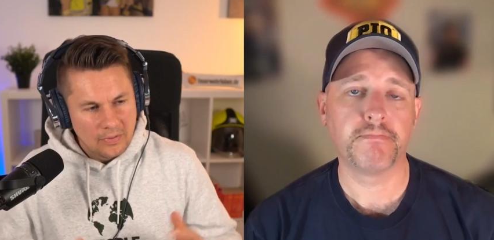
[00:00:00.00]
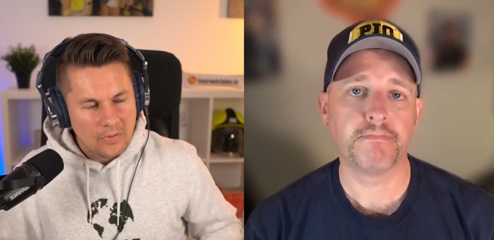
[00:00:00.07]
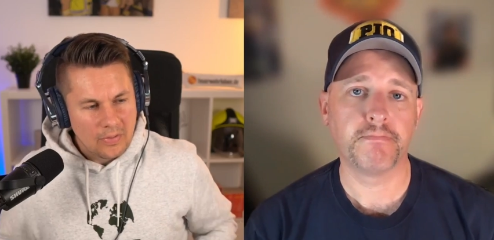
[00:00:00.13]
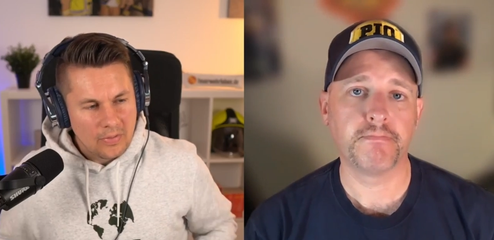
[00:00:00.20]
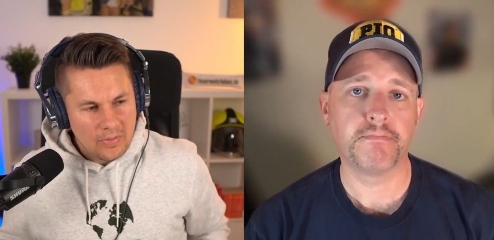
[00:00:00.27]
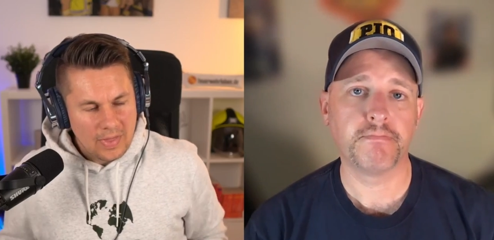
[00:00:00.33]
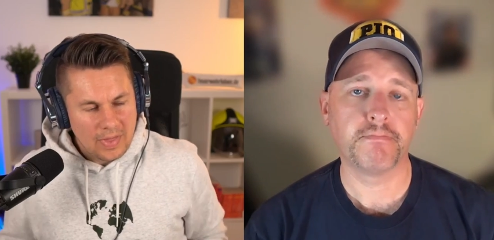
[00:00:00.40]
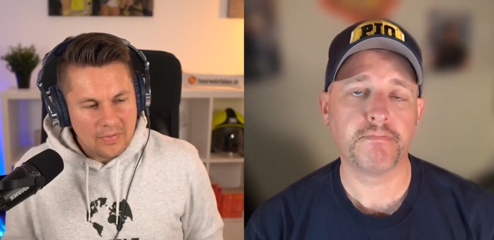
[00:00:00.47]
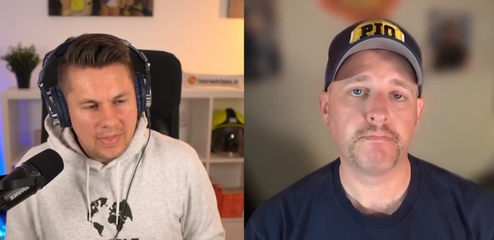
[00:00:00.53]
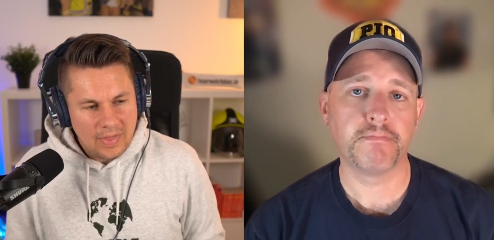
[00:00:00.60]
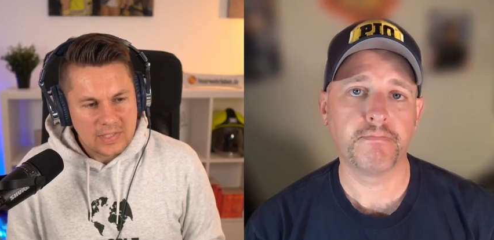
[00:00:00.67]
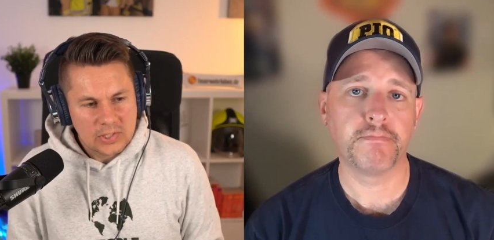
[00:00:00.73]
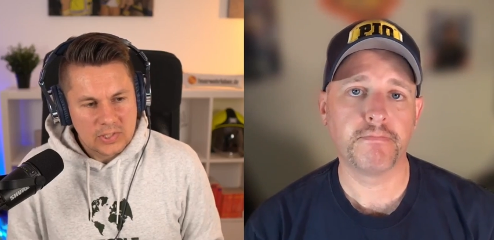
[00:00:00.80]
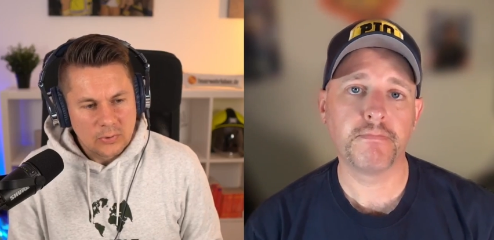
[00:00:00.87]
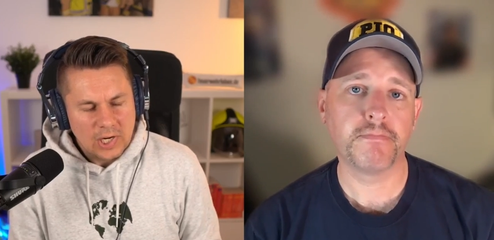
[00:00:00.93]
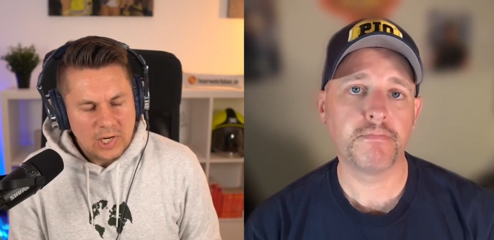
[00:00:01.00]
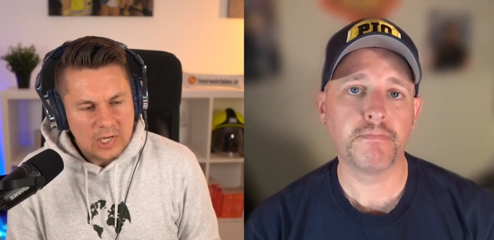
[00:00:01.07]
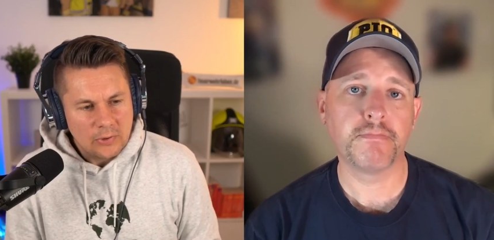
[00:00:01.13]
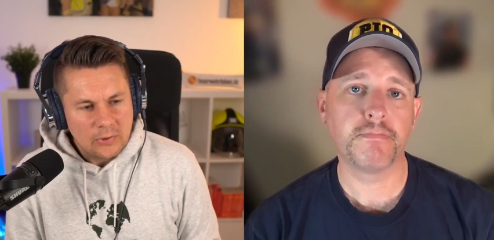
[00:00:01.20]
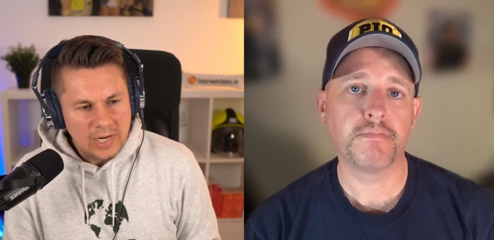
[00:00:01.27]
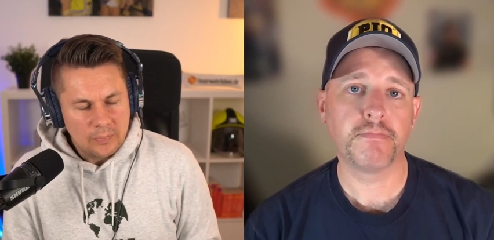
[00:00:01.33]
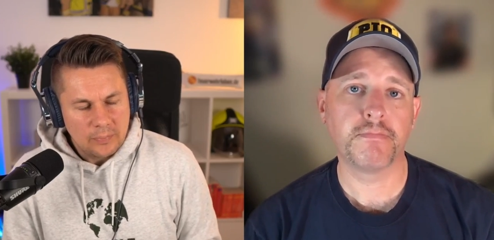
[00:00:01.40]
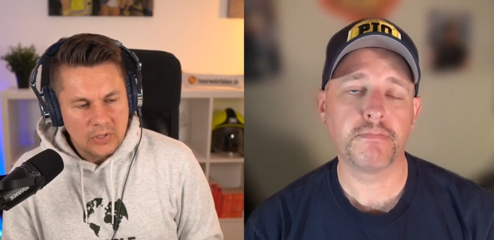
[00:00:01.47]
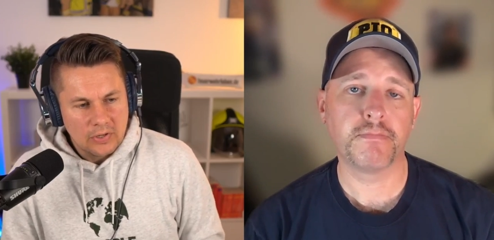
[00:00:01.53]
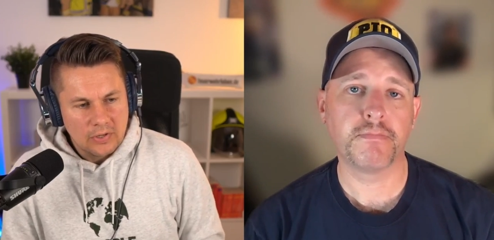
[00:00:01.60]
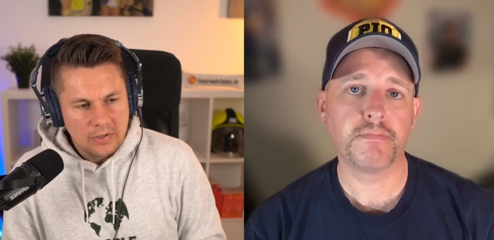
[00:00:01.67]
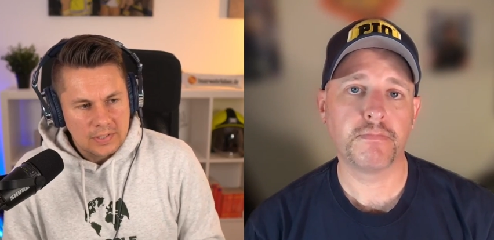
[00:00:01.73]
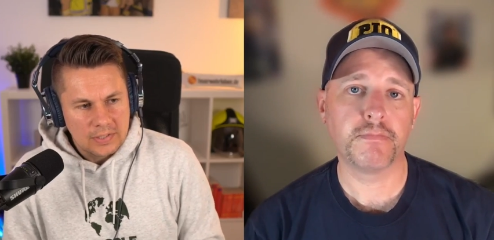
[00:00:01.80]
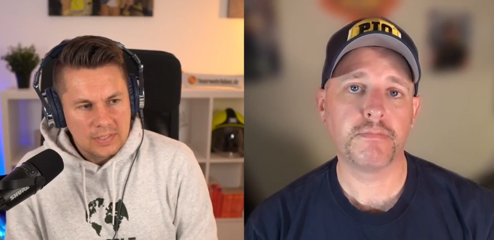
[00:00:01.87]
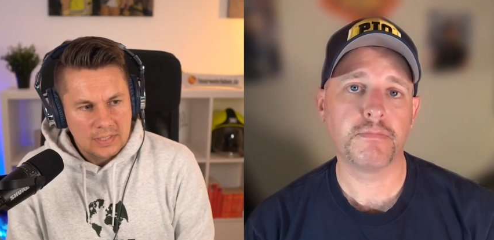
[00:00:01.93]
Speaker 1: That, that's really great
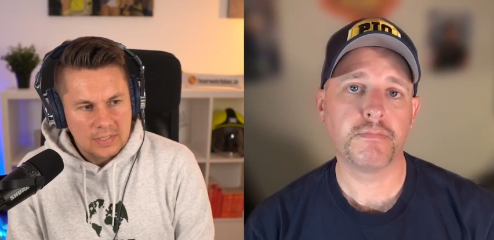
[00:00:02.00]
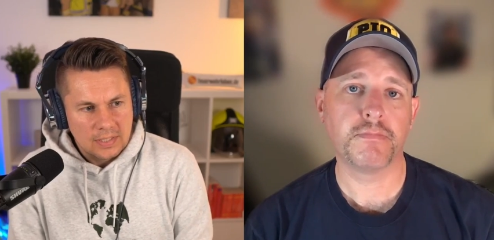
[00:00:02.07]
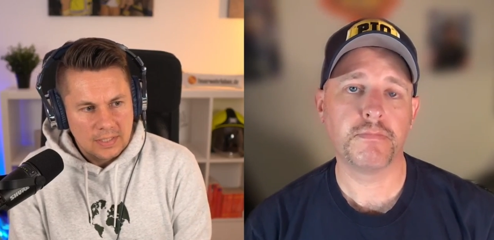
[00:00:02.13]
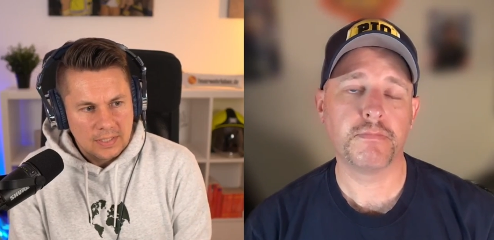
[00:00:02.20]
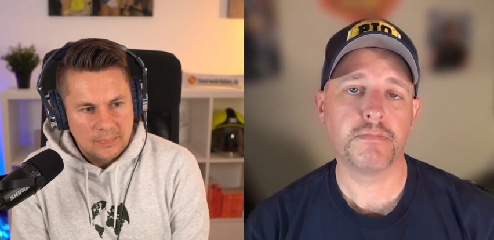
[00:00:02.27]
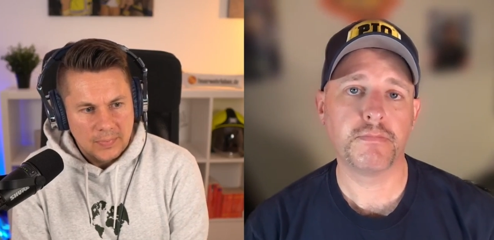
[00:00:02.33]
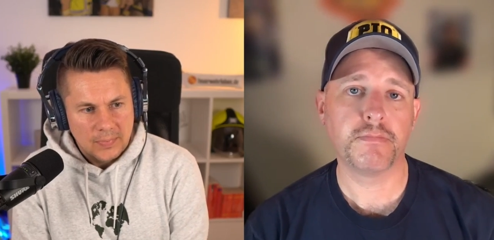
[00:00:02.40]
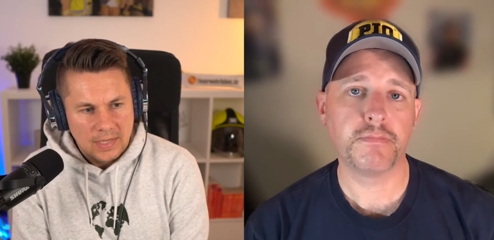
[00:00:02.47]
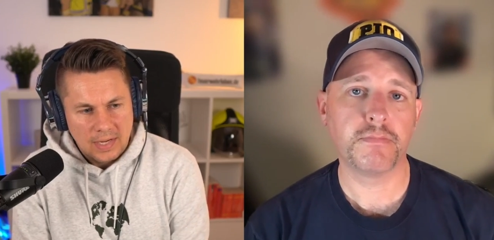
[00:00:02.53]
because uh,